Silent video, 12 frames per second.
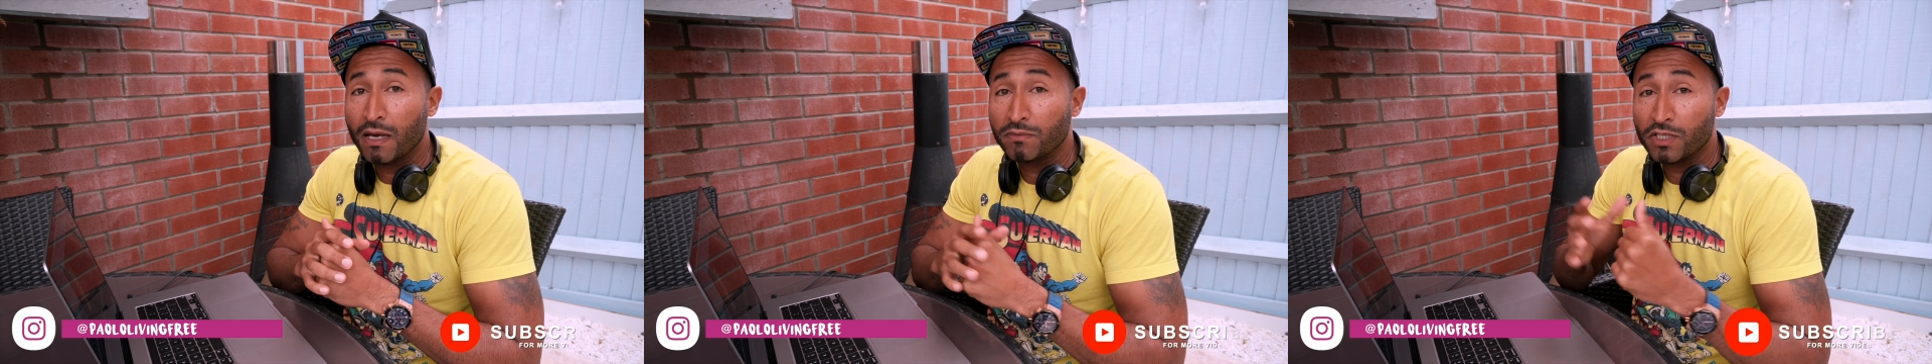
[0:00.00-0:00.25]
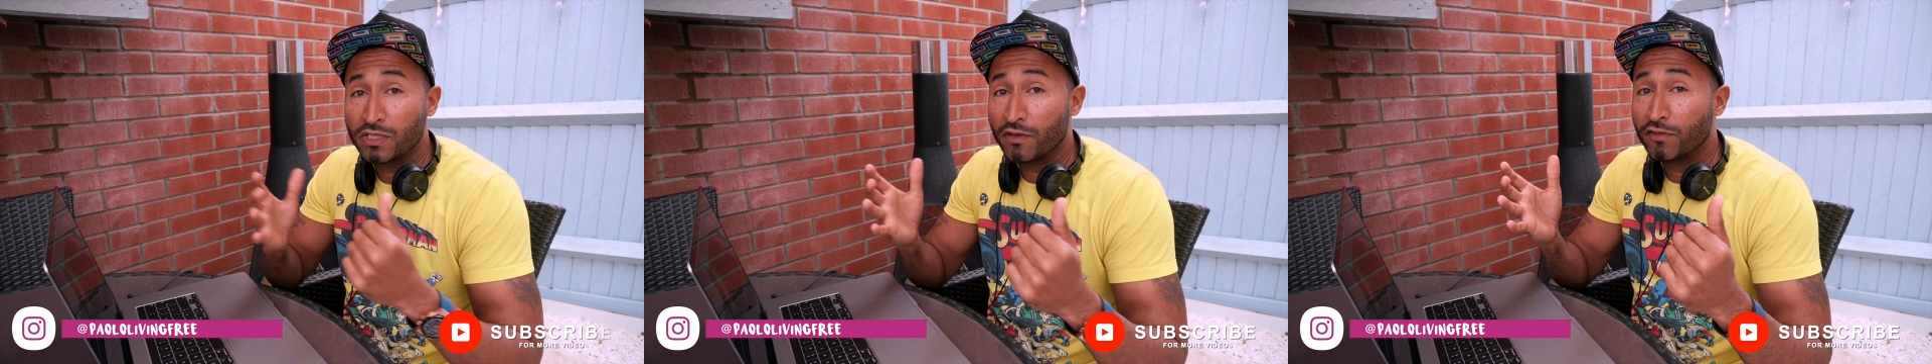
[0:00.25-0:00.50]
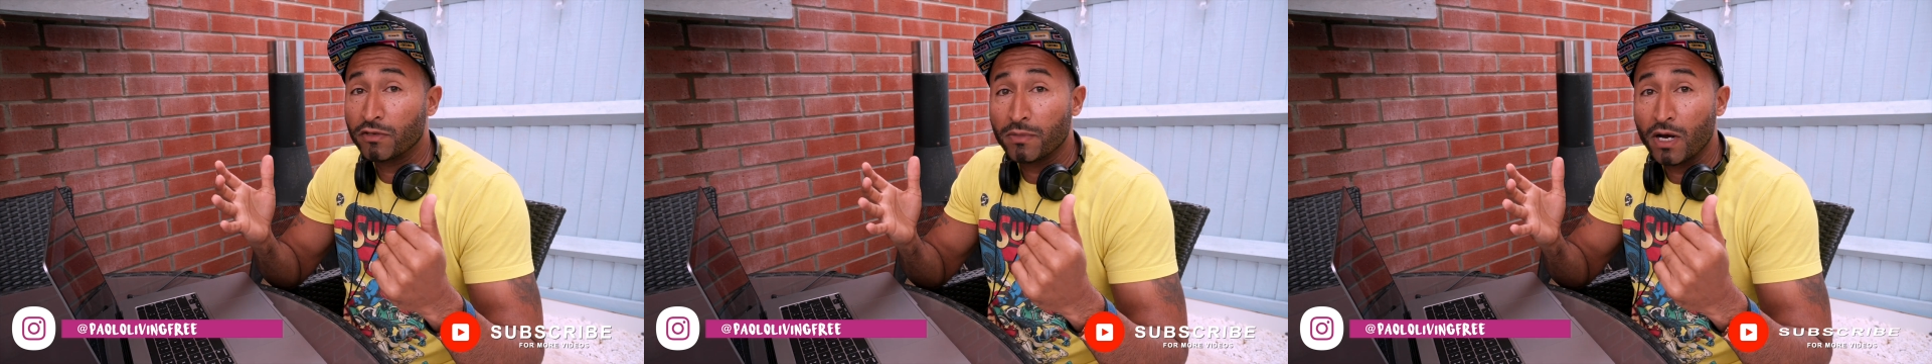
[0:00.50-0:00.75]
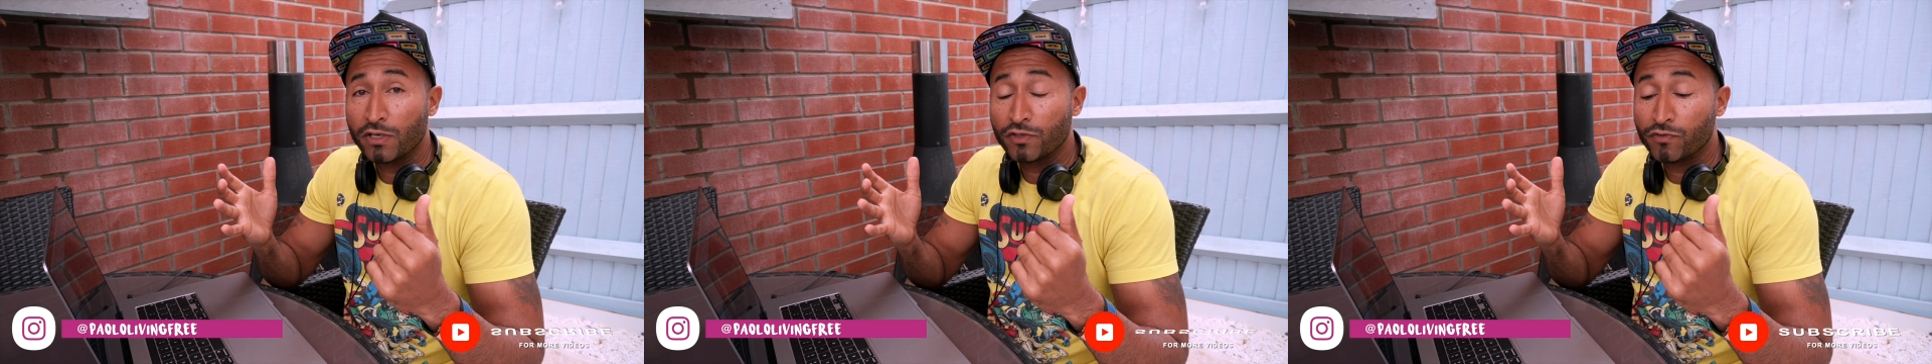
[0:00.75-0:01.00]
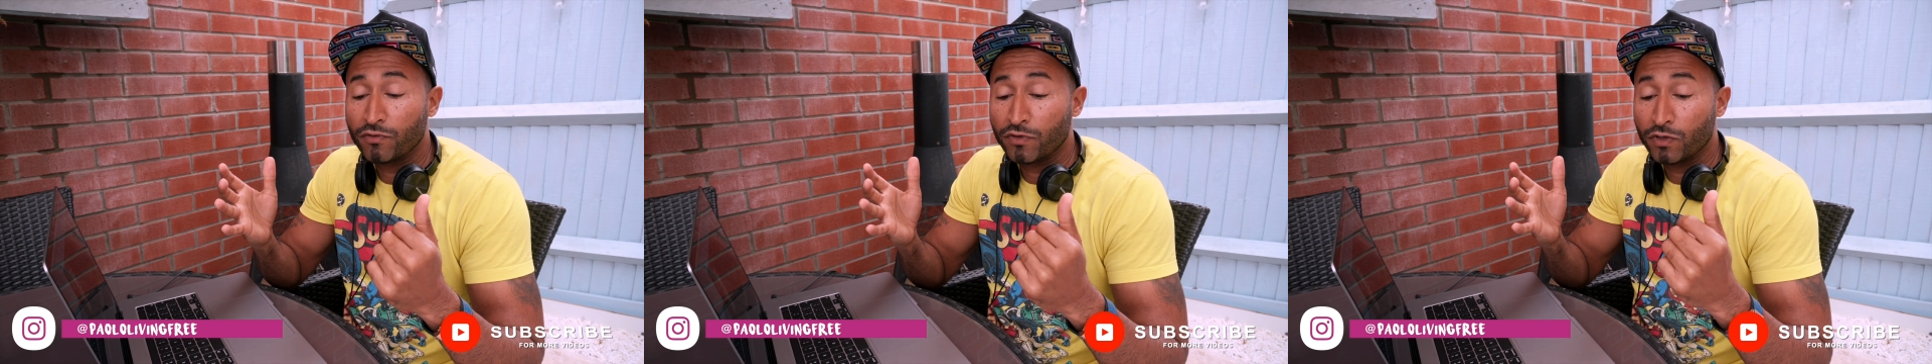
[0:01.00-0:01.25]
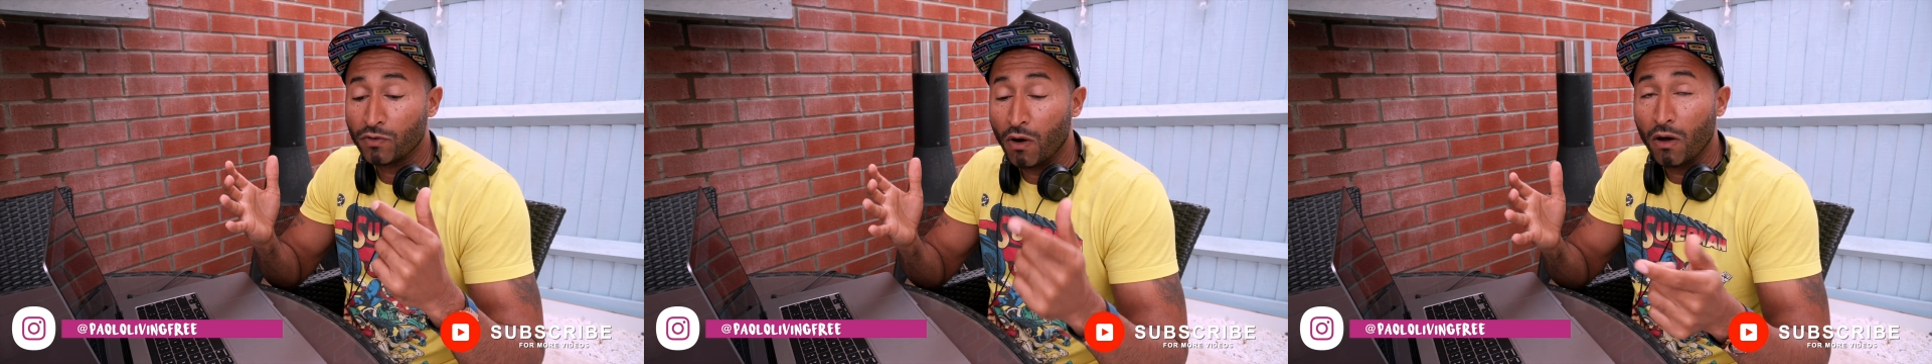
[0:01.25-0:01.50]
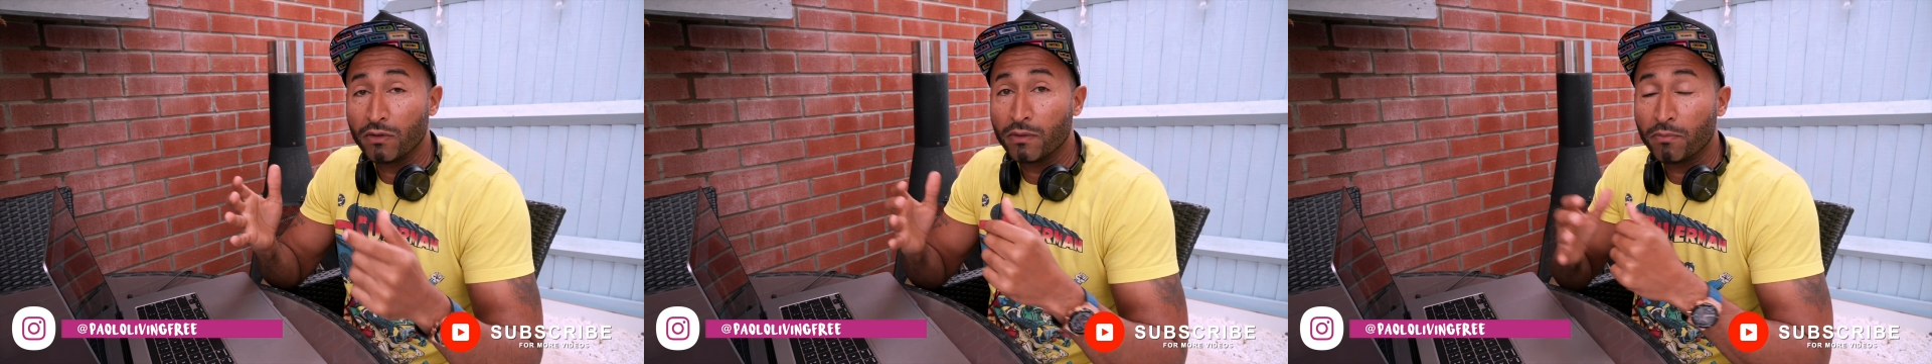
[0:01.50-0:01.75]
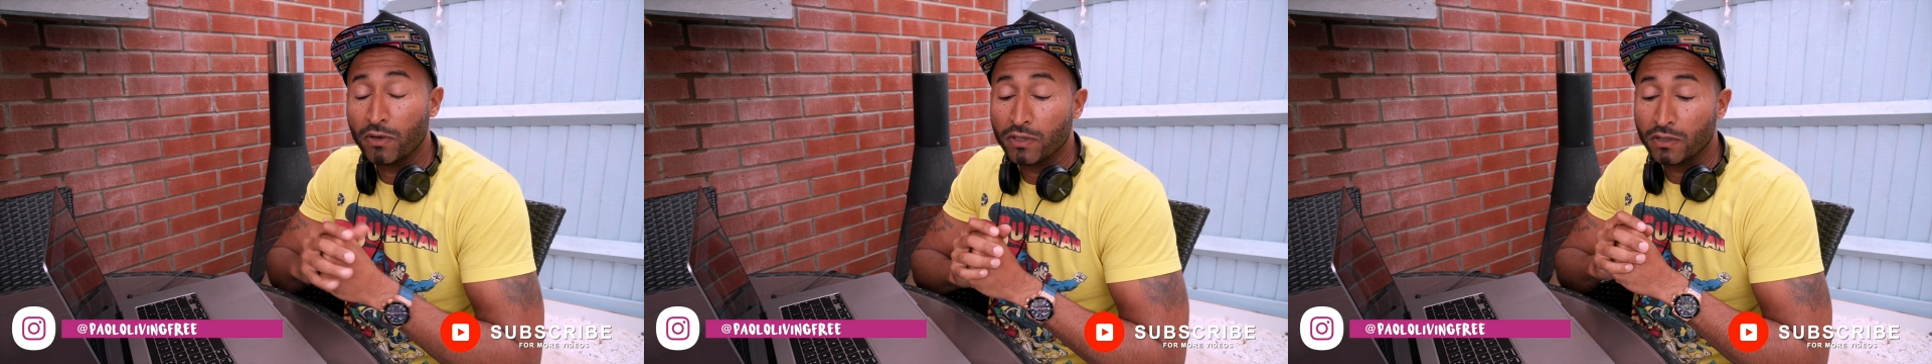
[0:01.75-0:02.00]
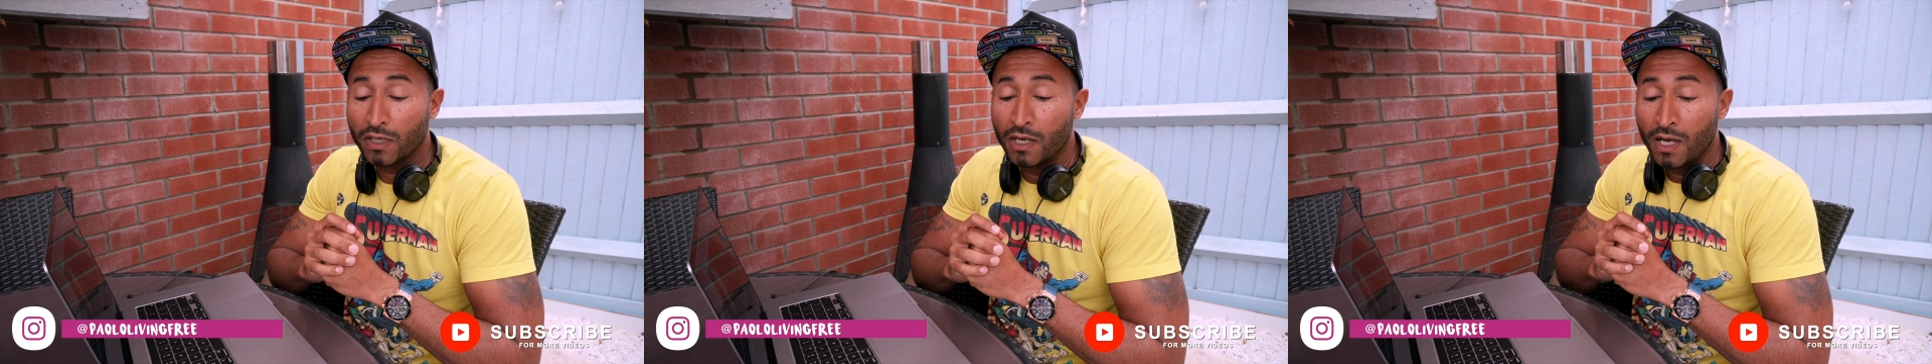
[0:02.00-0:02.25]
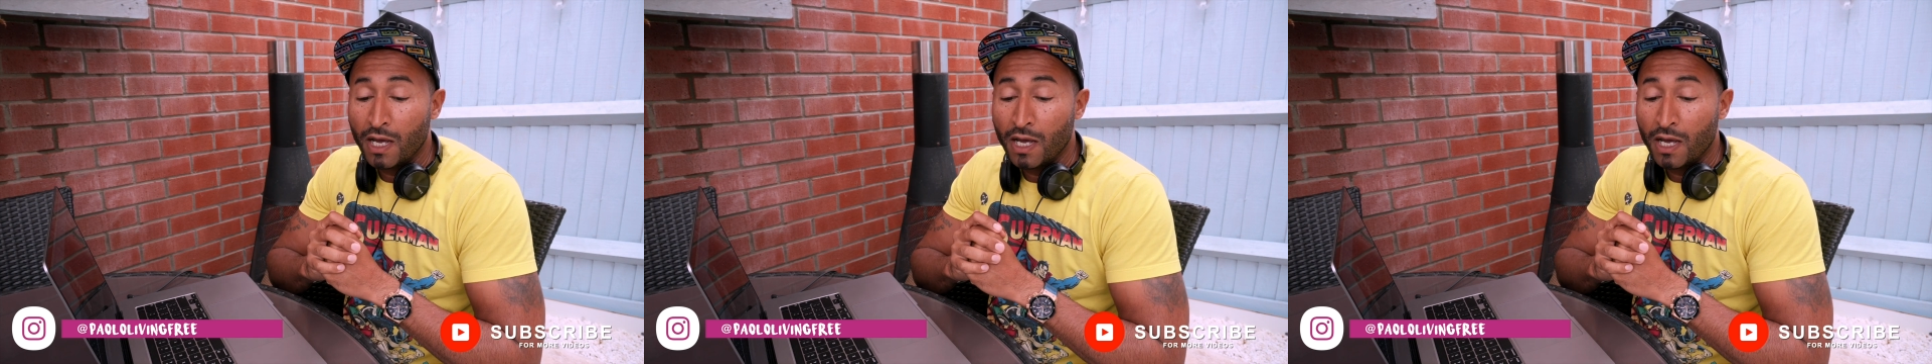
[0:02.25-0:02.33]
I'm just giving you my honest review on the product.